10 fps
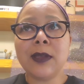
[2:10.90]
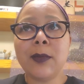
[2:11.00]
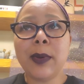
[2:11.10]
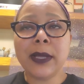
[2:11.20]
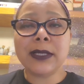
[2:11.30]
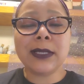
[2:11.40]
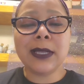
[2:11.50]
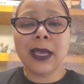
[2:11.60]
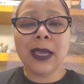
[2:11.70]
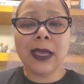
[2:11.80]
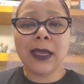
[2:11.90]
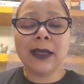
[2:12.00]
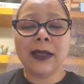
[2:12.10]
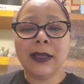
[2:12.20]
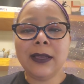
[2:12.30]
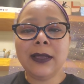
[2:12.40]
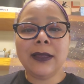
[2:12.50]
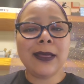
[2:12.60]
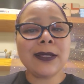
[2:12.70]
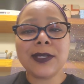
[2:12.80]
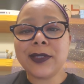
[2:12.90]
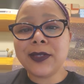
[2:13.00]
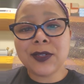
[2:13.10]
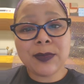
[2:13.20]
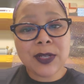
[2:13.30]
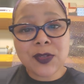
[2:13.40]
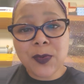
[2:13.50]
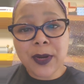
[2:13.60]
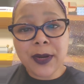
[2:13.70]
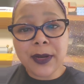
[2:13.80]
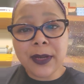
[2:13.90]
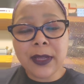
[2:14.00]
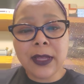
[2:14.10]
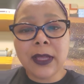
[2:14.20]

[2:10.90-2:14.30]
But today, that's just too much work.